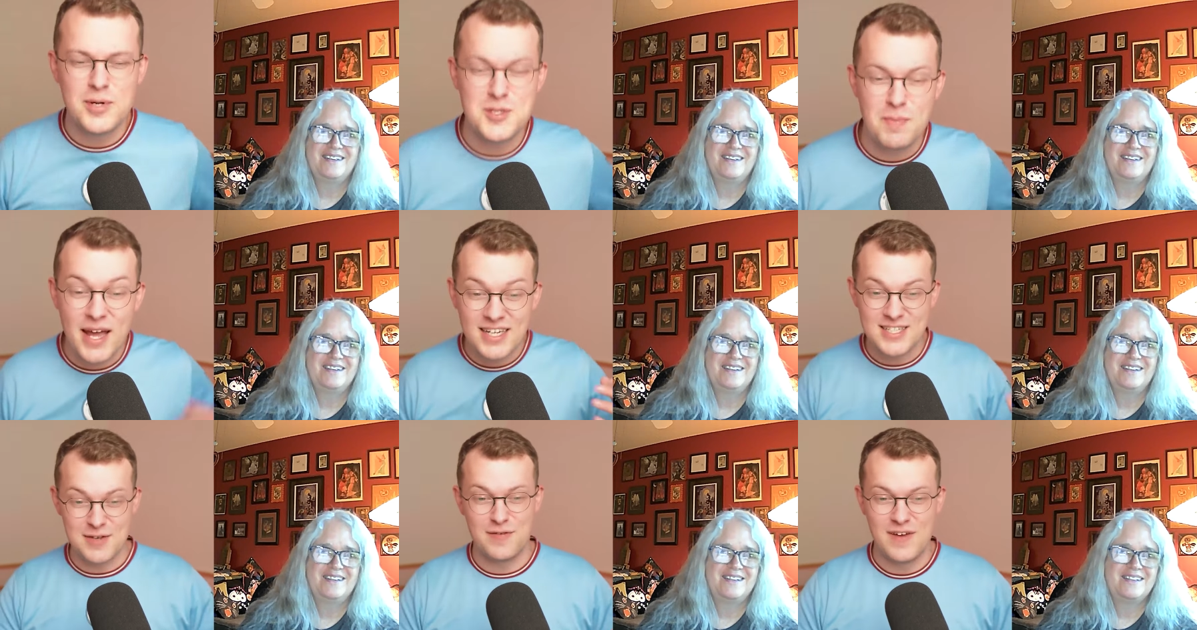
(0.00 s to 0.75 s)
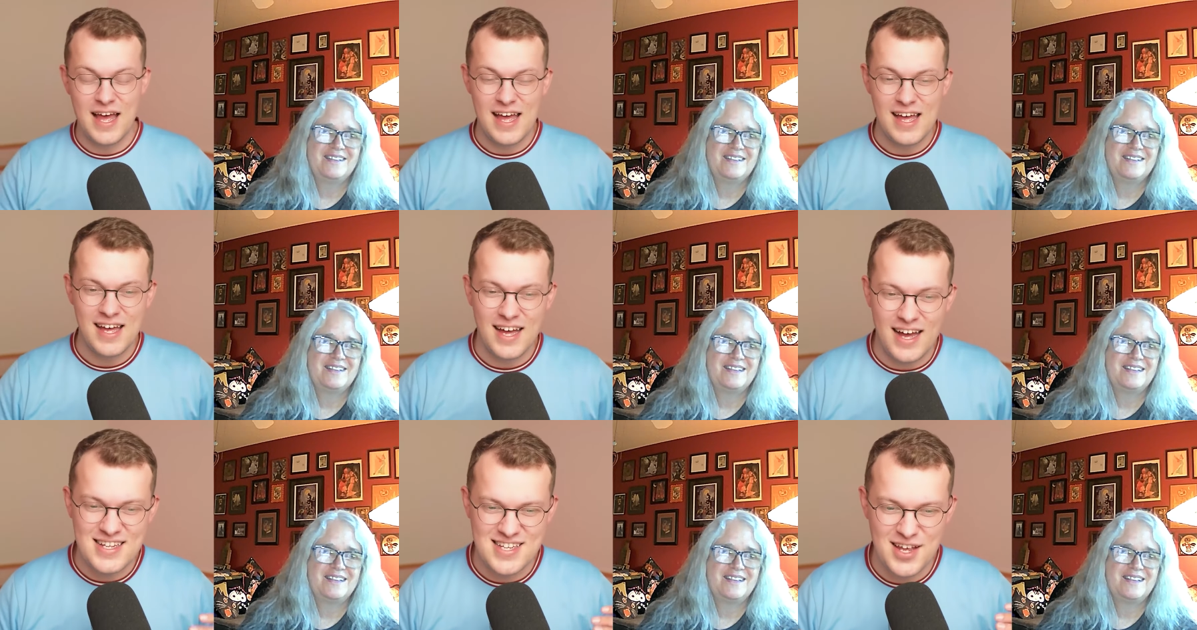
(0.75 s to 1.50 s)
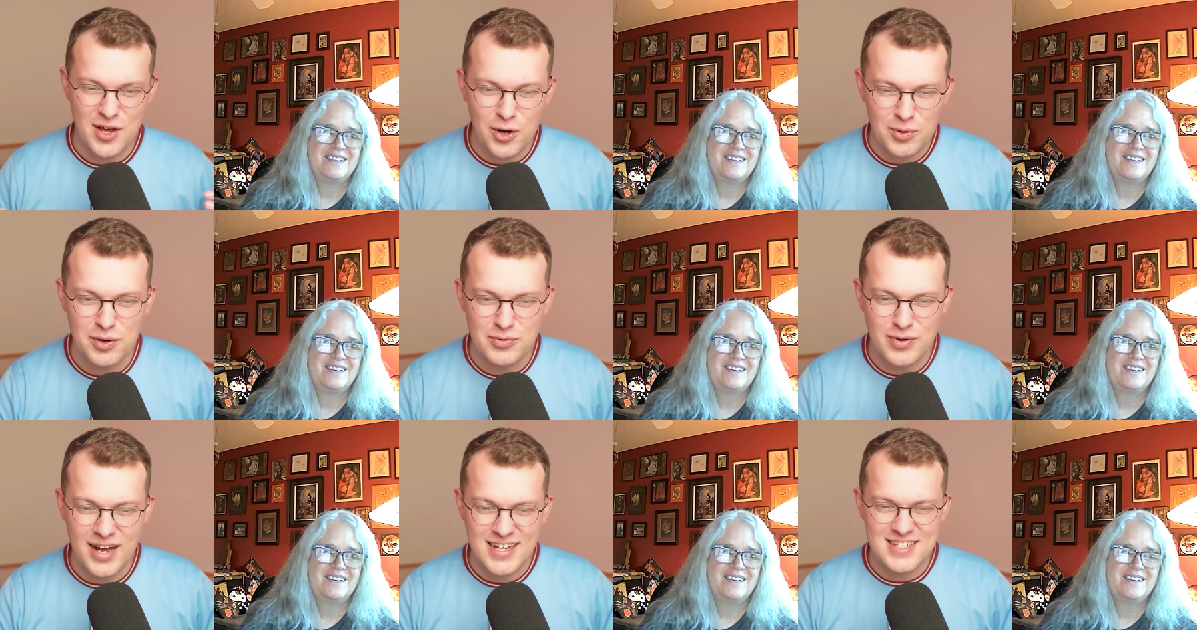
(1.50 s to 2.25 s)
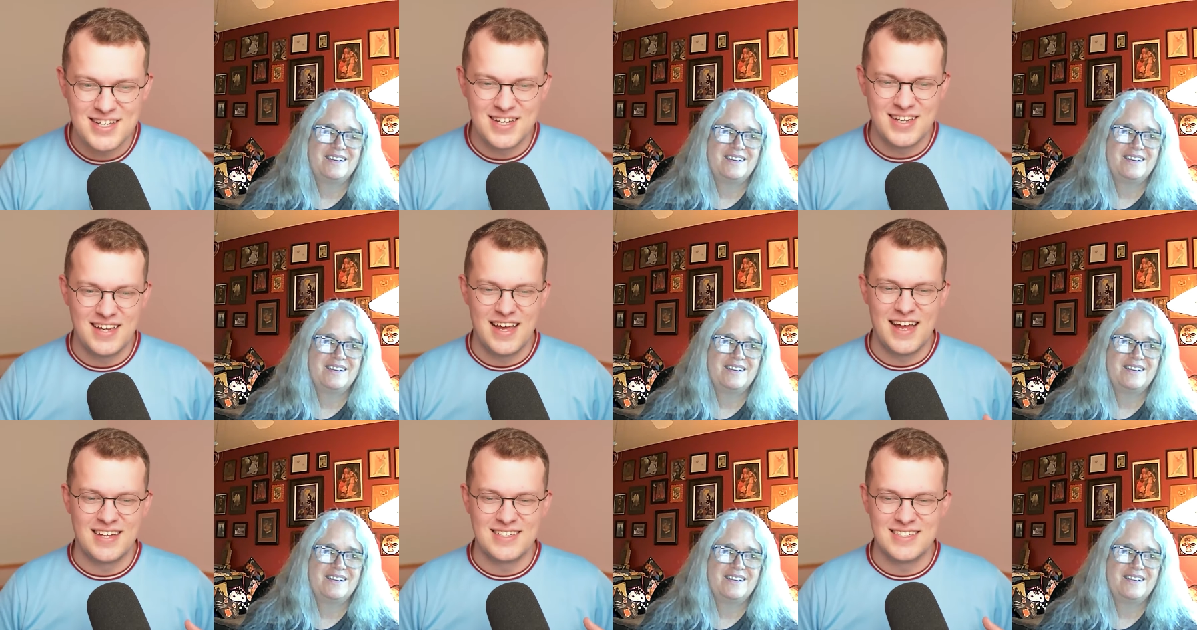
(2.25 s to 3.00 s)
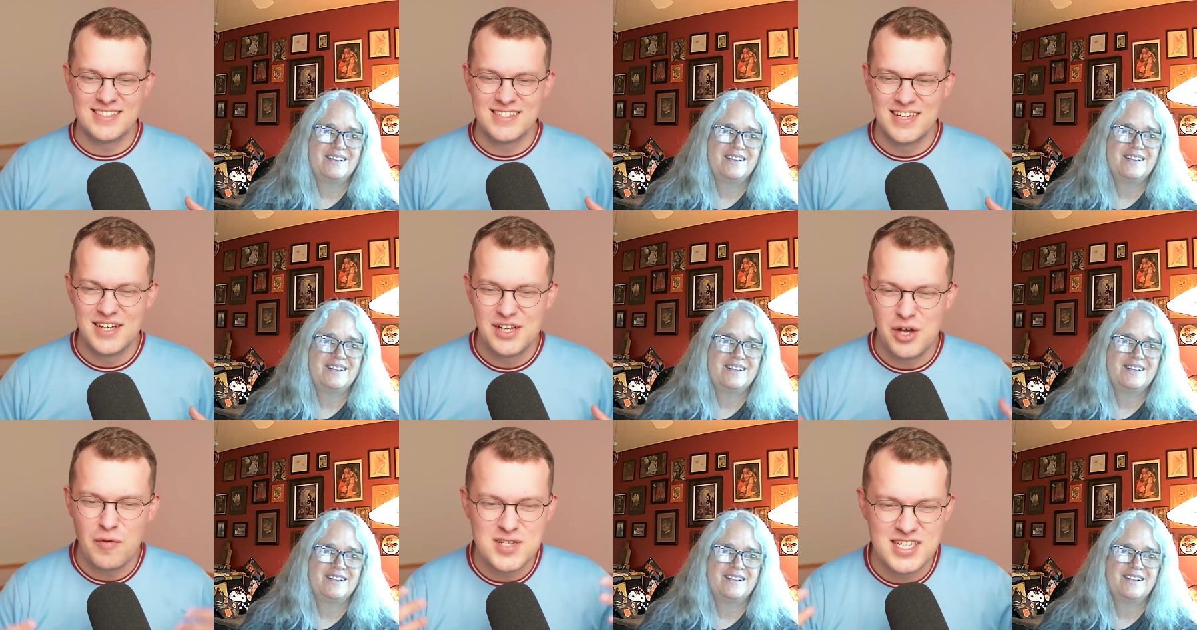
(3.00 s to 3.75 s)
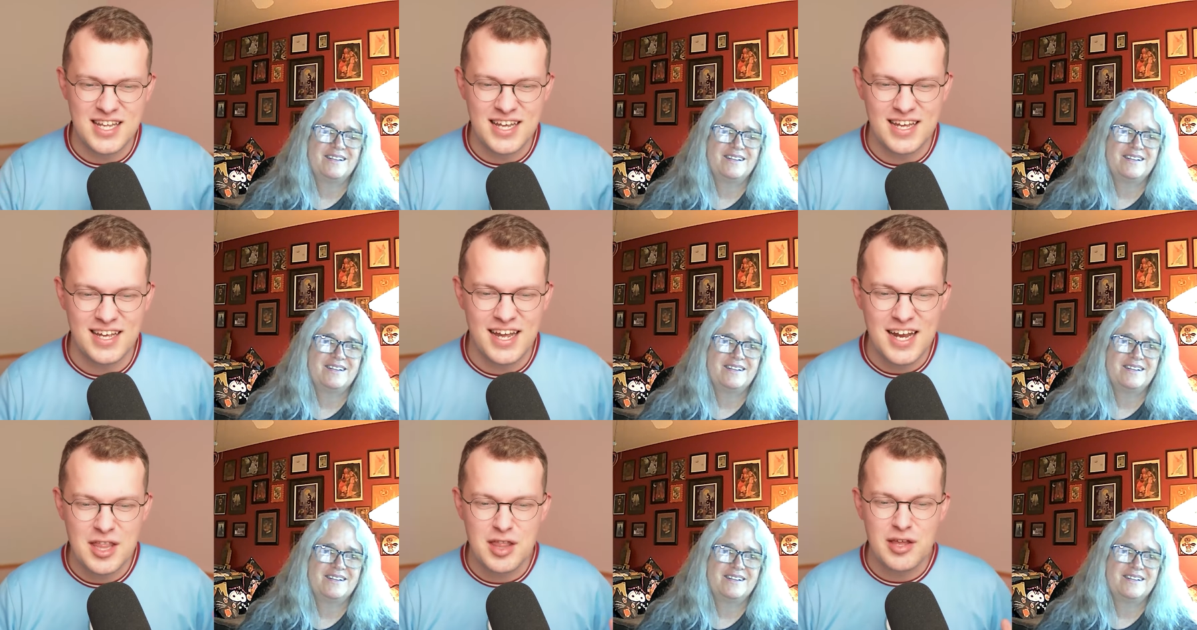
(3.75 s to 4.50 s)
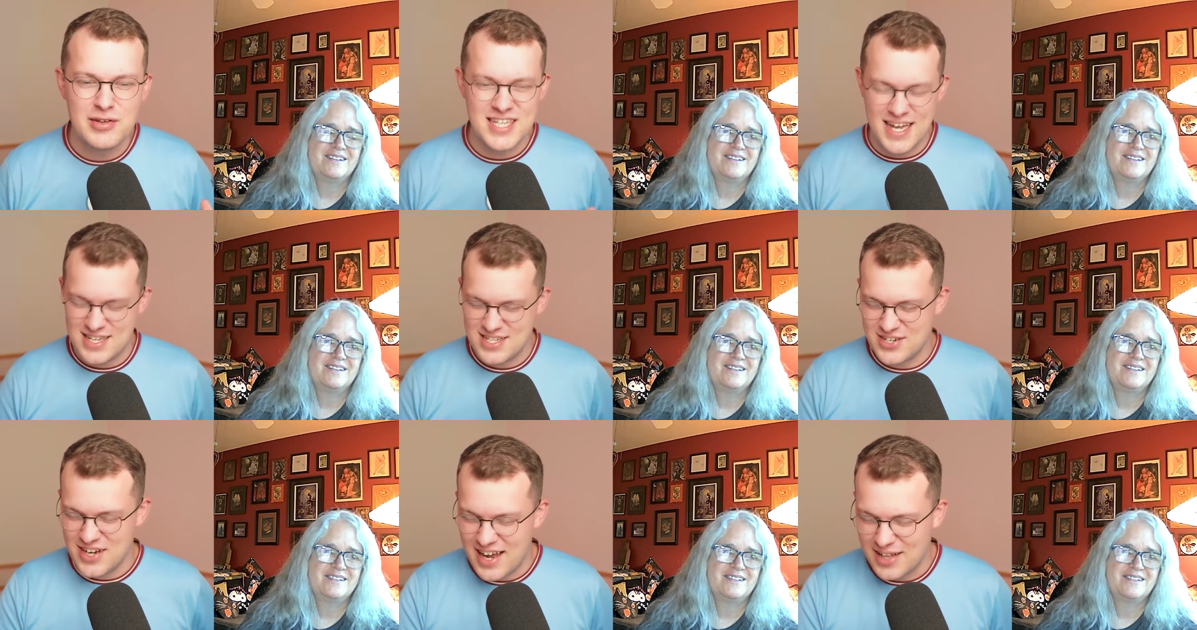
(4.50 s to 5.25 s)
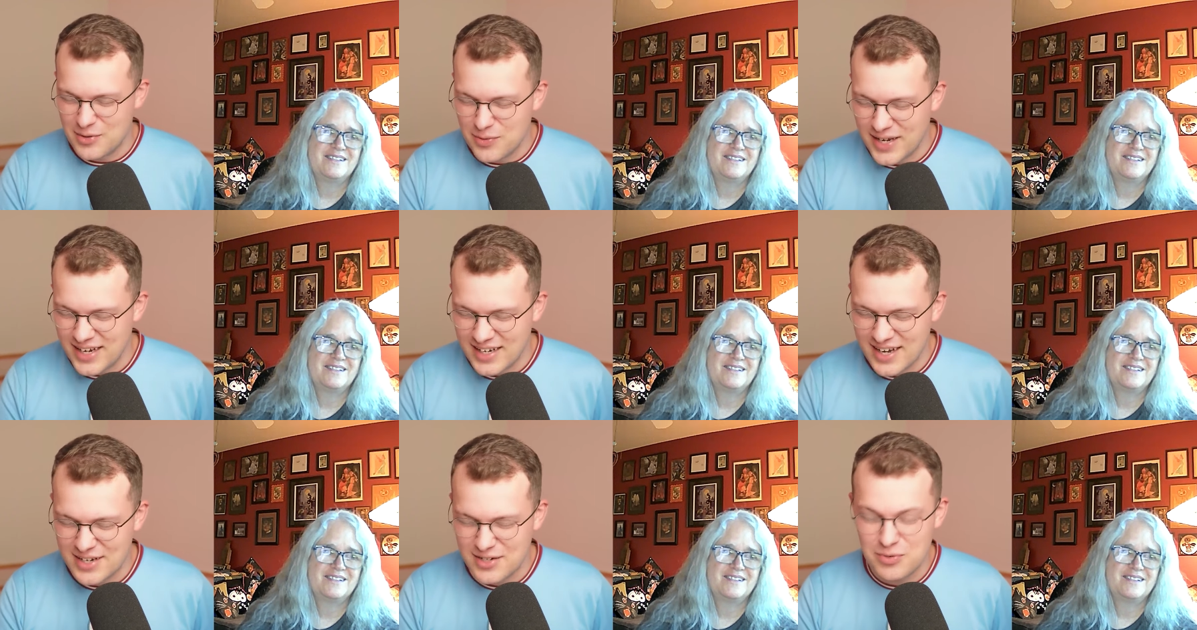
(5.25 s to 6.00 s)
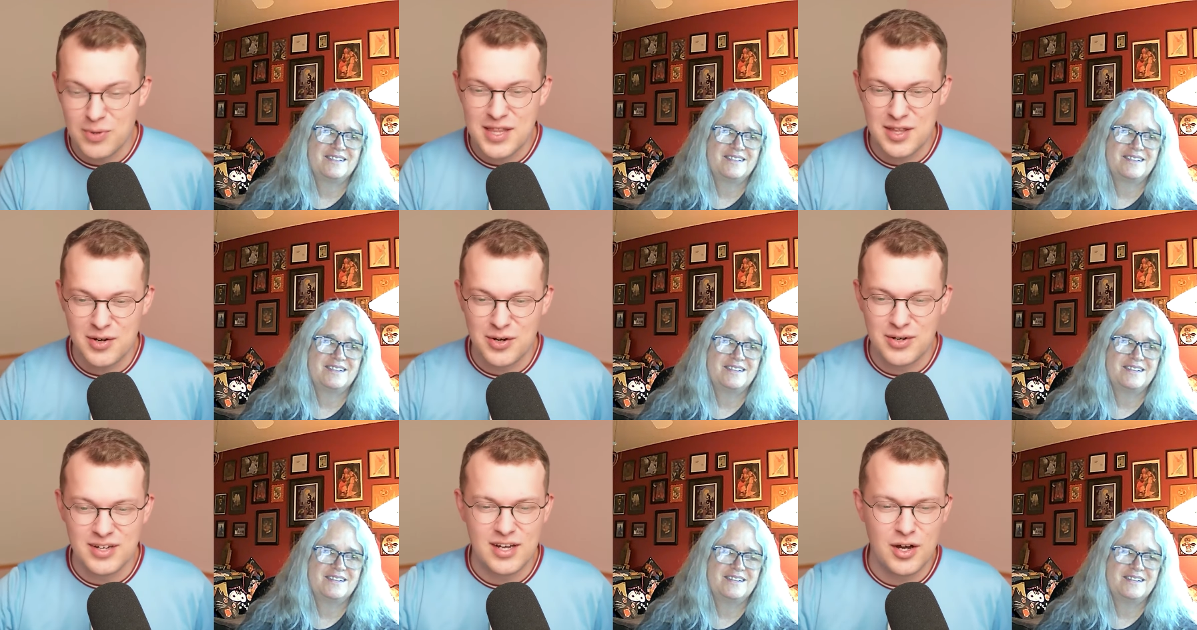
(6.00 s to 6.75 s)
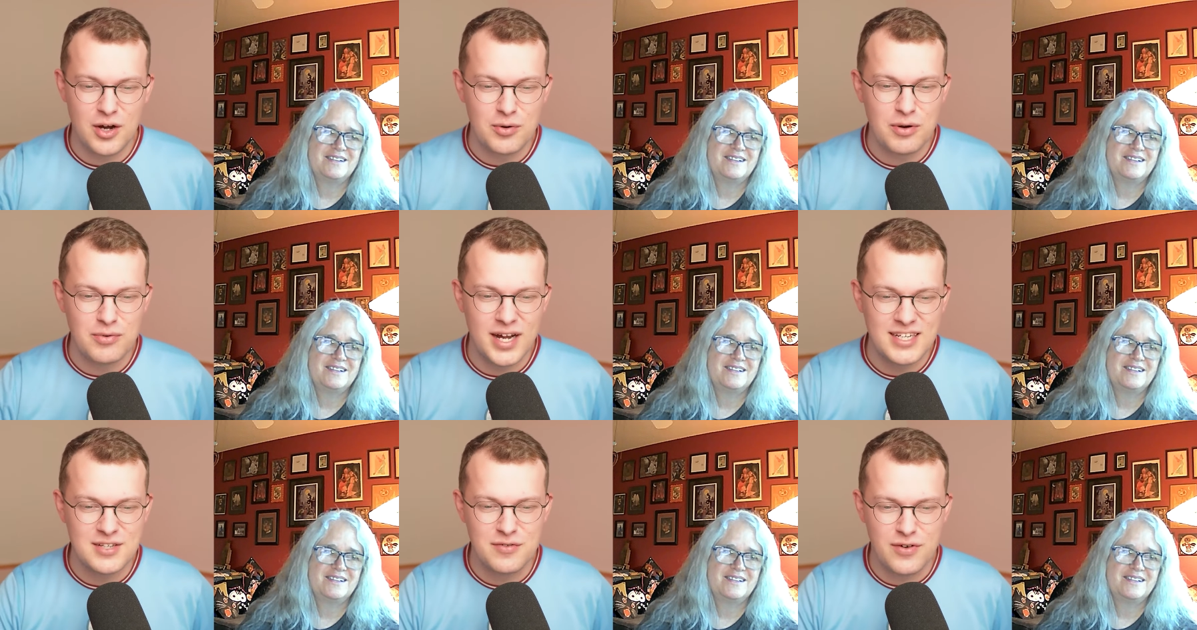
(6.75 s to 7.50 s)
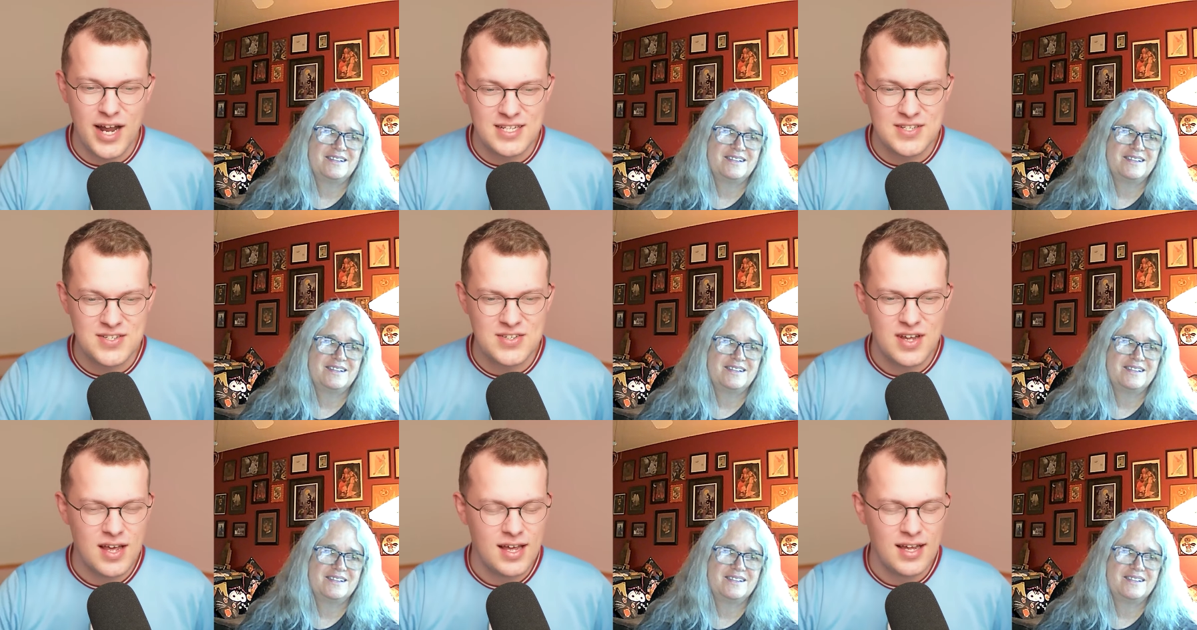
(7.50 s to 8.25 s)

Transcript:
Speaker 1: perspective as a horror writer and obviously an enthusiast on Halloween and with your horror writer friends,